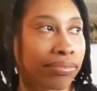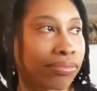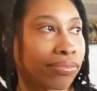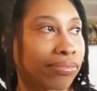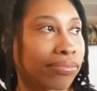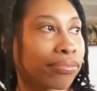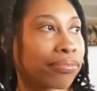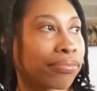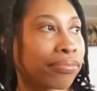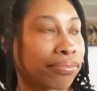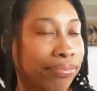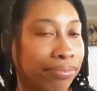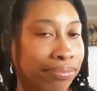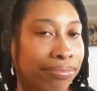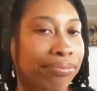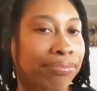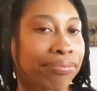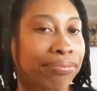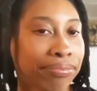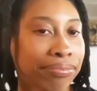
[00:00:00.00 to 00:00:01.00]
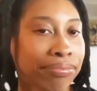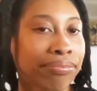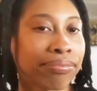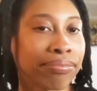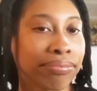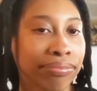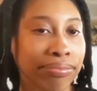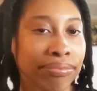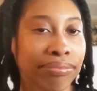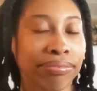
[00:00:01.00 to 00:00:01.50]

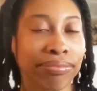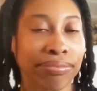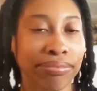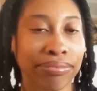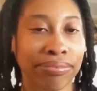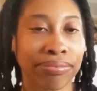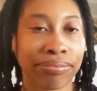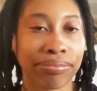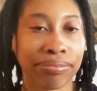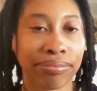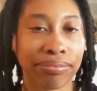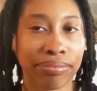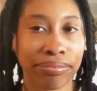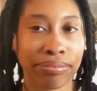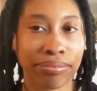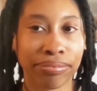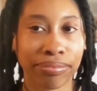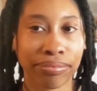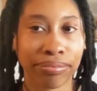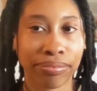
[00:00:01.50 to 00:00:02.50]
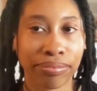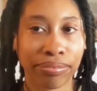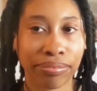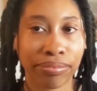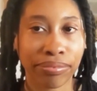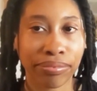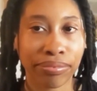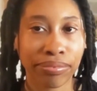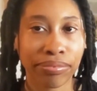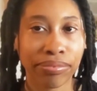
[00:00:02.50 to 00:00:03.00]

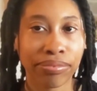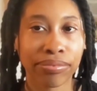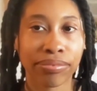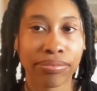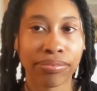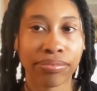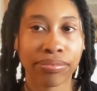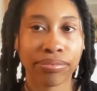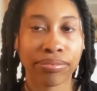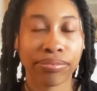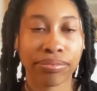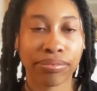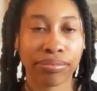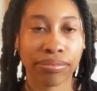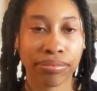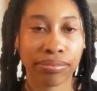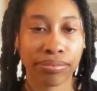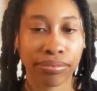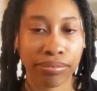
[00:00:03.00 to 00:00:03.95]
This person isn't speaking.